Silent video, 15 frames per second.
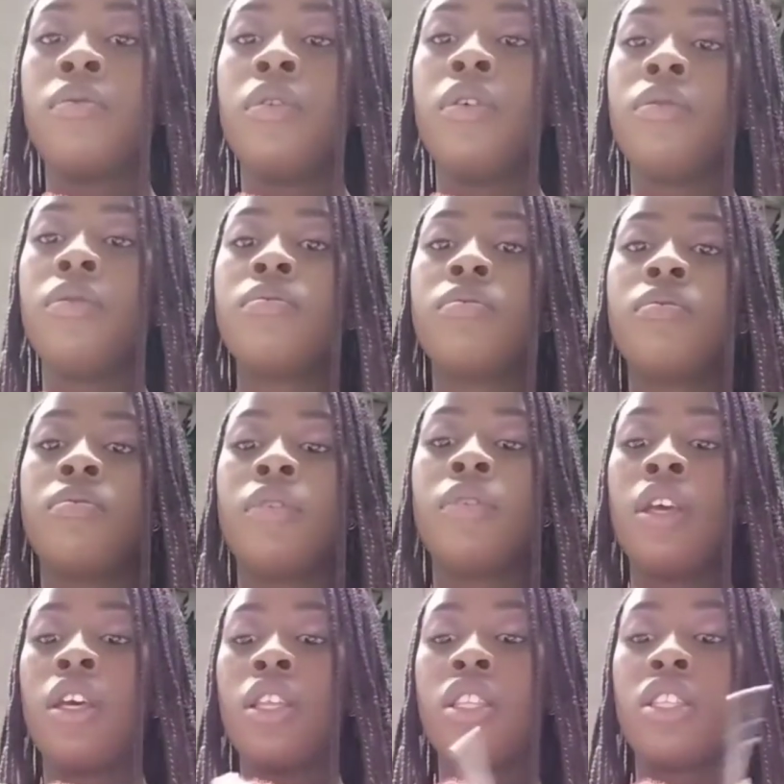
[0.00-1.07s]
here.
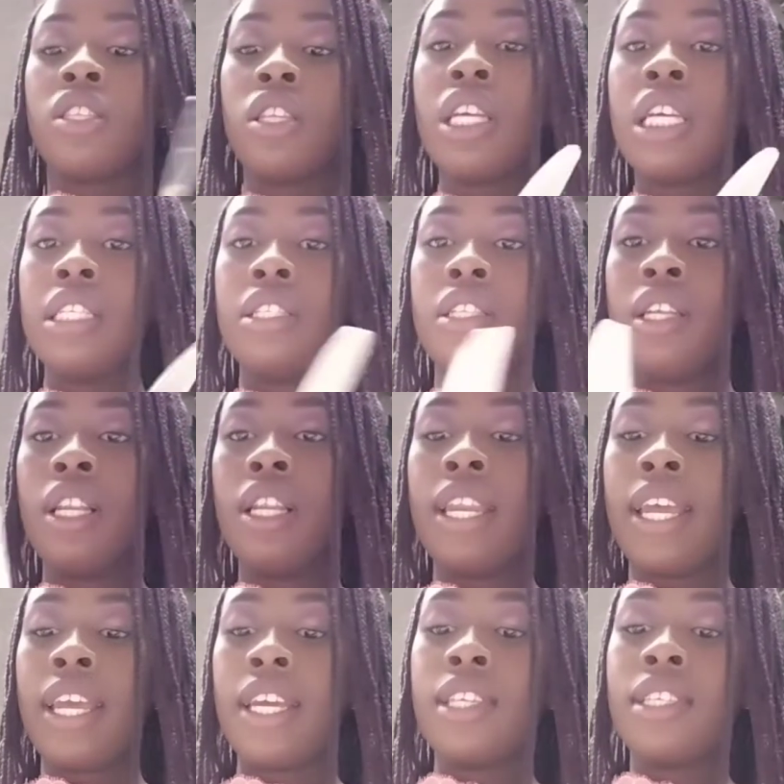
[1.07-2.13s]
The steak is
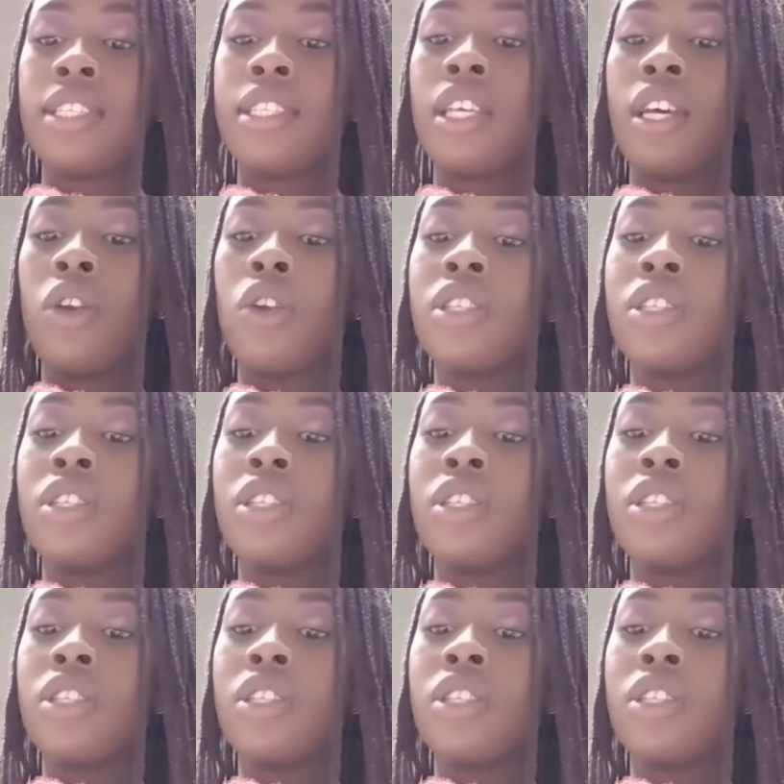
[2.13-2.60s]
really nice.